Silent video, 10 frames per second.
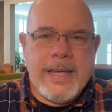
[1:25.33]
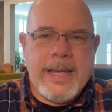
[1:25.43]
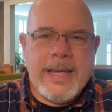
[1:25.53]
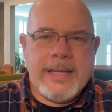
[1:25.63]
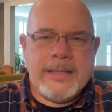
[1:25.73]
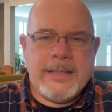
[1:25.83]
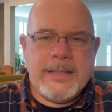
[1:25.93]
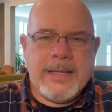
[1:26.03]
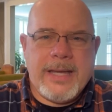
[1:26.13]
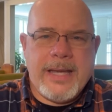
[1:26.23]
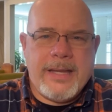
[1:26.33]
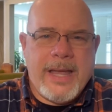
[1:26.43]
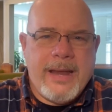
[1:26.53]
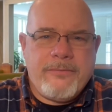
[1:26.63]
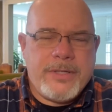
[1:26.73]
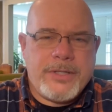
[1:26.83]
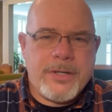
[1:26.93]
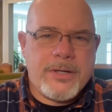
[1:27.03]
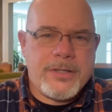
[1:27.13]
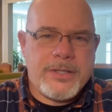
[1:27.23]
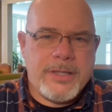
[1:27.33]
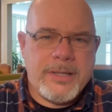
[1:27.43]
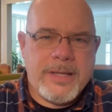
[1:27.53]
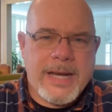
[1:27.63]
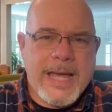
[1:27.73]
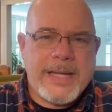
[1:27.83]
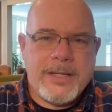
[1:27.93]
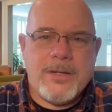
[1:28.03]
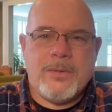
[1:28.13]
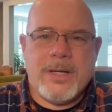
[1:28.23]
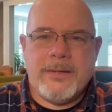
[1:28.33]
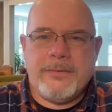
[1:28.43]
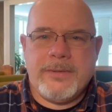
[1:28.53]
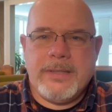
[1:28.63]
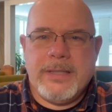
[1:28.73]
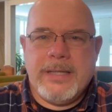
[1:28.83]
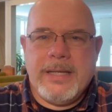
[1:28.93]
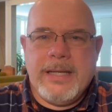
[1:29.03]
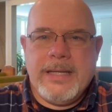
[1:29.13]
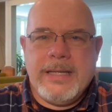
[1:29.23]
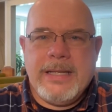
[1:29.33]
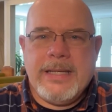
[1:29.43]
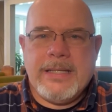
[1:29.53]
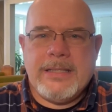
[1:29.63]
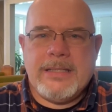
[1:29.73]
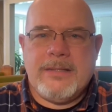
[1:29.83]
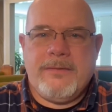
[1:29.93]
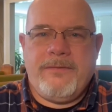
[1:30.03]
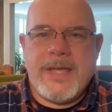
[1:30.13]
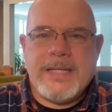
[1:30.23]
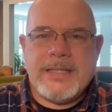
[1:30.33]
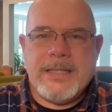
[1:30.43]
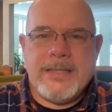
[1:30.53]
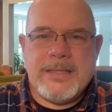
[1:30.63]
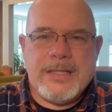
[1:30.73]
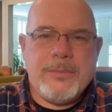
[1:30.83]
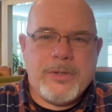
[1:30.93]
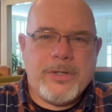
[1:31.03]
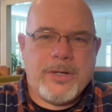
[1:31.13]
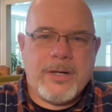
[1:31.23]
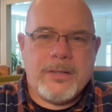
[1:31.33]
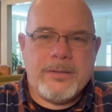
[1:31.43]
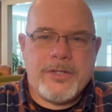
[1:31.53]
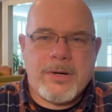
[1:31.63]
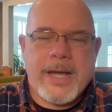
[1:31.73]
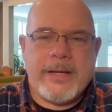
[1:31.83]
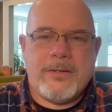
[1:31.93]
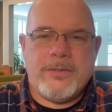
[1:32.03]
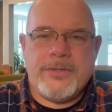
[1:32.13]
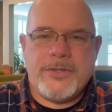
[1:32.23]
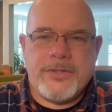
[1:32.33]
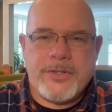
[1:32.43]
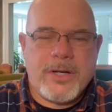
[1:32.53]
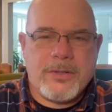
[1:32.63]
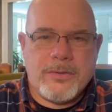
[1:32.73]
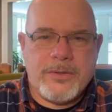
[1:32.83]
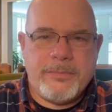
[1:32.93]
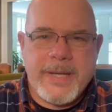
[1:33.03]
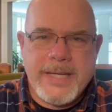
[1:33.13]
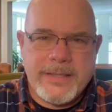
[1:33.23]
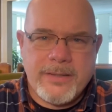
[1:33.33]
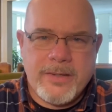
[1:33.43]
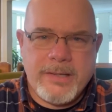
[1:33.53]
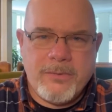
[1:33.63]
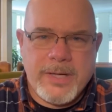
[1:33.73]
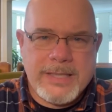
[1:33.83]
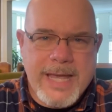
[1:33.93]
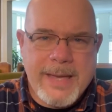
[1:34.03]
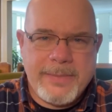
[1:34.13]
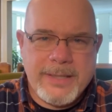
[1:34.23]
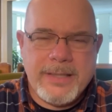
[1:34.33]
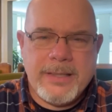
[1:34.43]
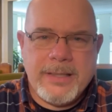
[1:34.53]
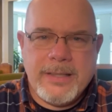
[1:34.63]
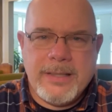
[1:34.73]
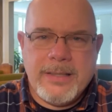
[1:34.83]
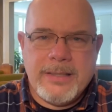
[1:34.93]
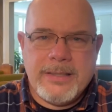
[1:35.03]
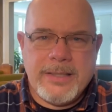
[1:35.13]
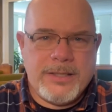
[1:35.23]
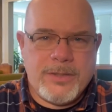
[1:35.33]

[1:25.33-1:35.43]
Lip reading: And every church that I know of is facing similar trials and struggles based on what has happened since